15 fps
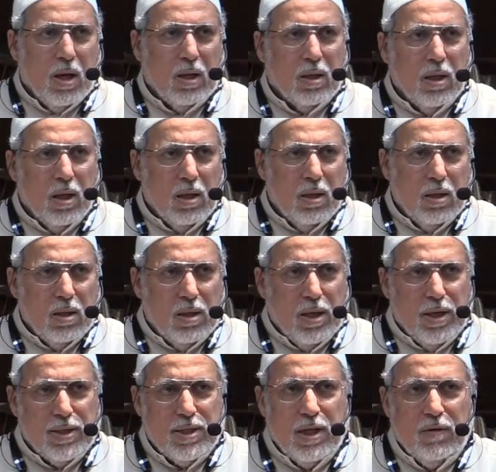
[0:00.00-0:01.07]
Allah
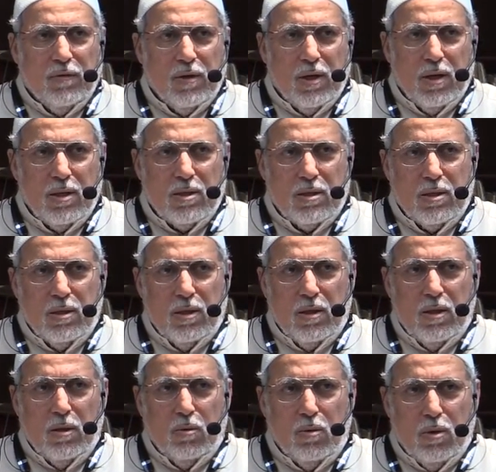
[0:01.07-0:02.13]
has given us
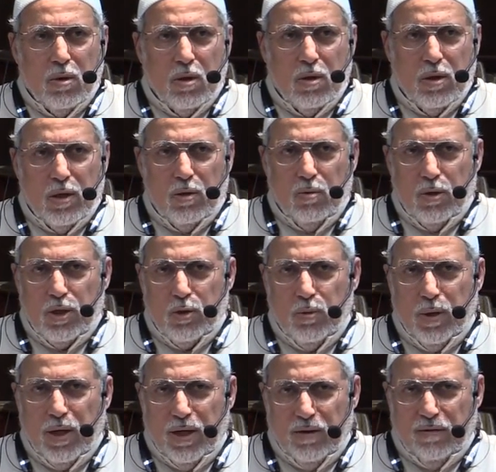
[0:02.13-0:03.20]
the world in
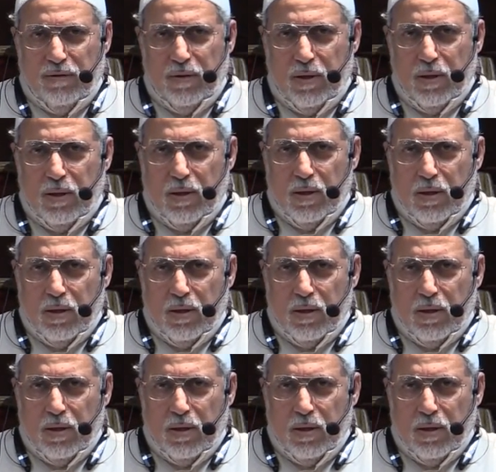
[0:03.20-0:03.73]
which we live